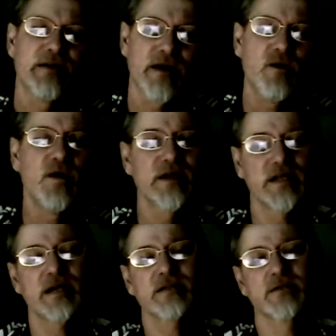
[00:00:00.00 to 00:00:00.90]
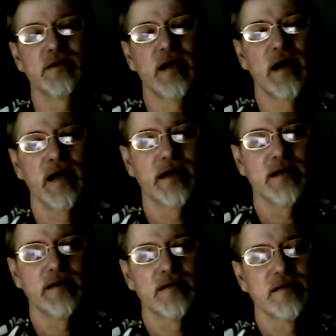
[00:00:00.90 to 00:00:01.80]
than I was yesterday
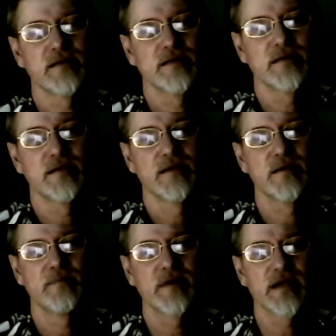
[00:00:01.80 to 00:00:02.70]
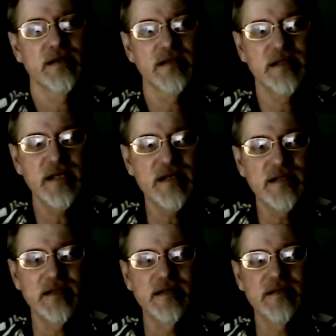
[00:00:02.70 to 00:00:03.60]
because of
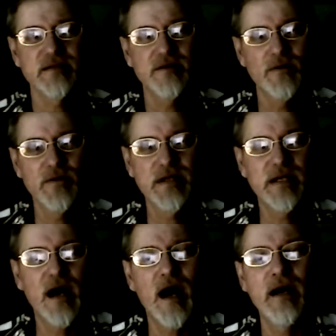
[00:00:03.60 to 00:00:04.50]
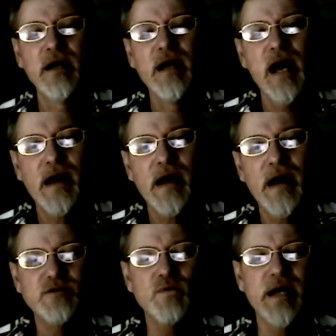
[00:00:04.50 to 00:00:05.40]
Jesus. Glory to God. And
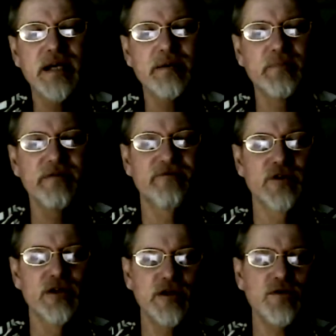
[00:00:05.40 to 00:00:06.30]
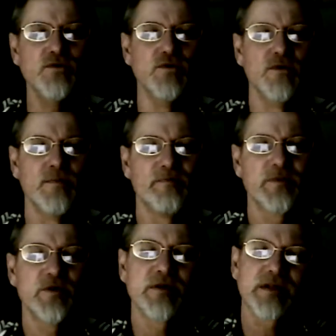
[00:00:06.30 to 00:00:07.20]
that's the way it can be for you.
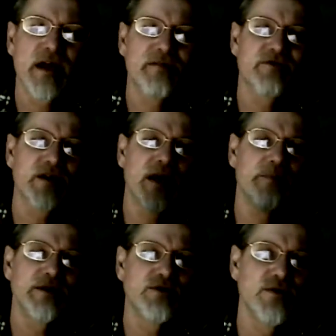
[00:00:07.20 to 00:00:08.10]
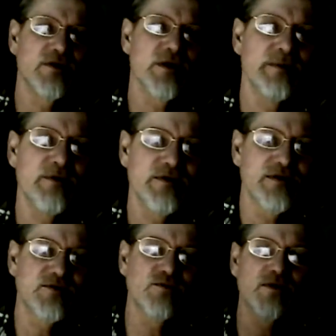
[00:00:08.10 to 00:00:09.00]
You just have to come into agreement with
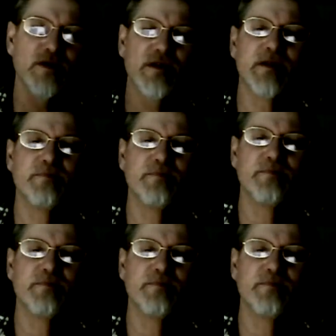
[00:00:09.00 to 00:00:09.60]
His Word and